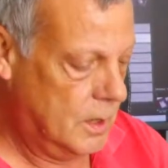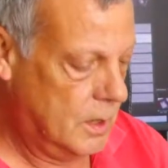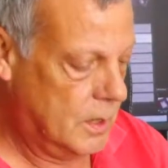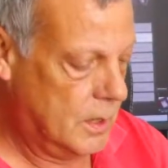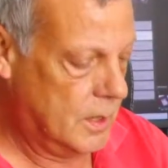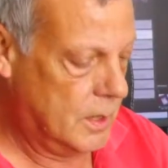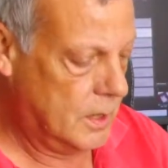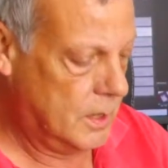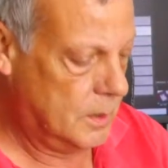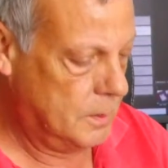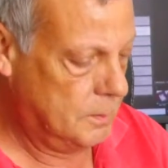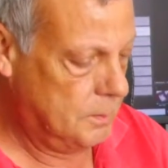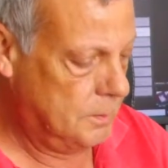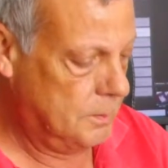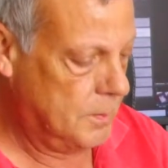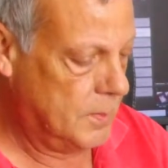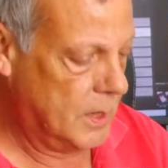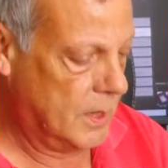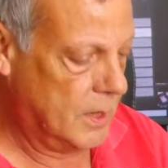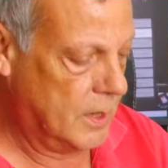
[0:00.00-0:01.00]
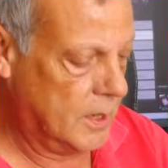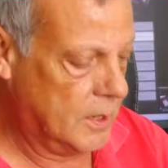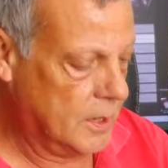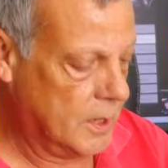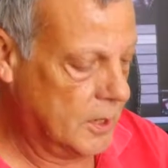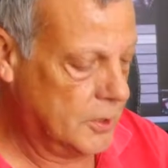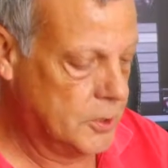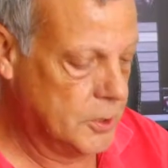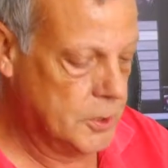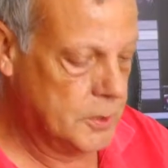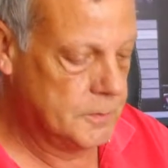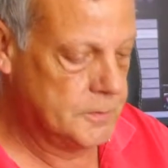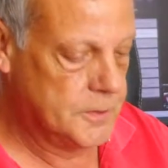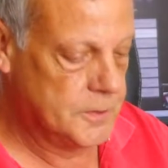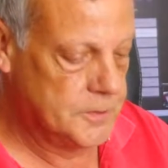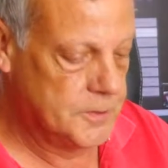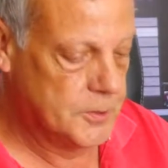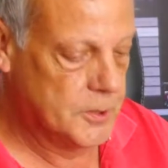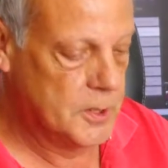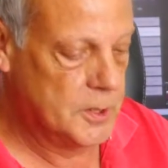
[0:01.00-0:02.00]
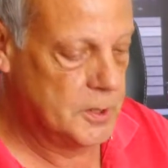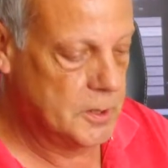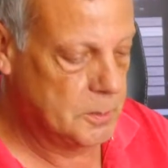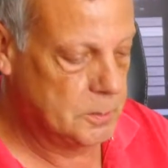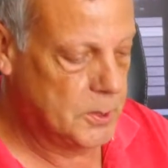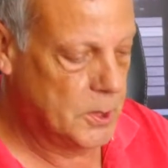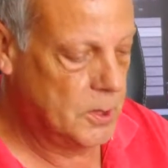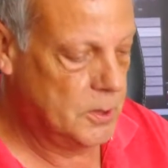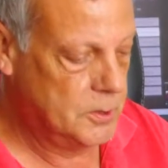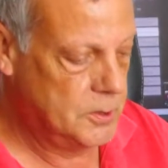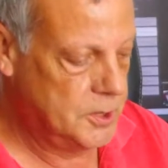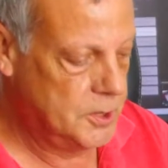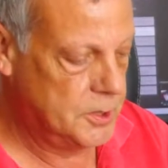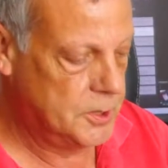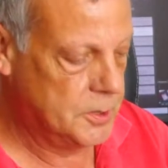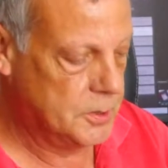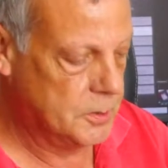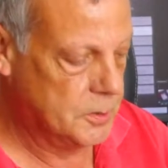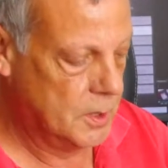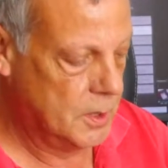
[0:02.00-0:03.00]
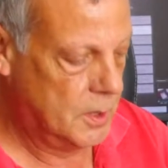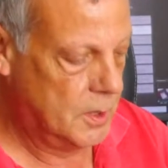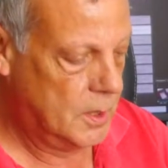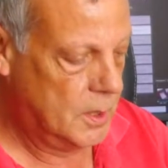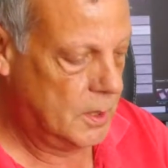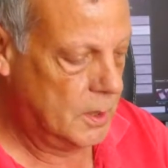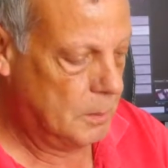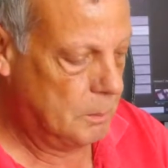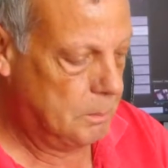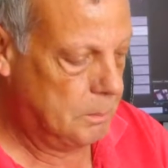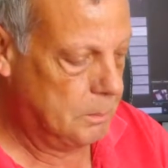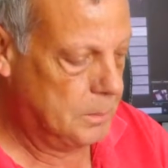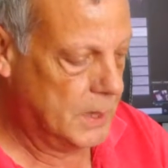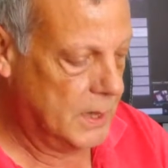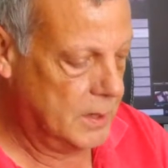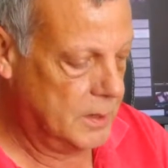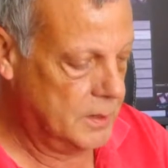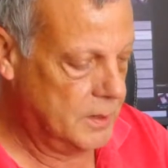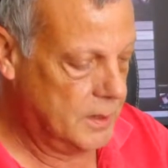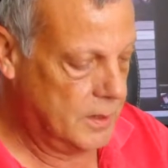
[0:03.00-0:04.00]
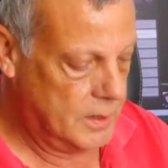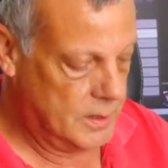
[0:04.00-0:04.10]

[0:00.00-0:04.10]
I could have afforded the Pro 2, but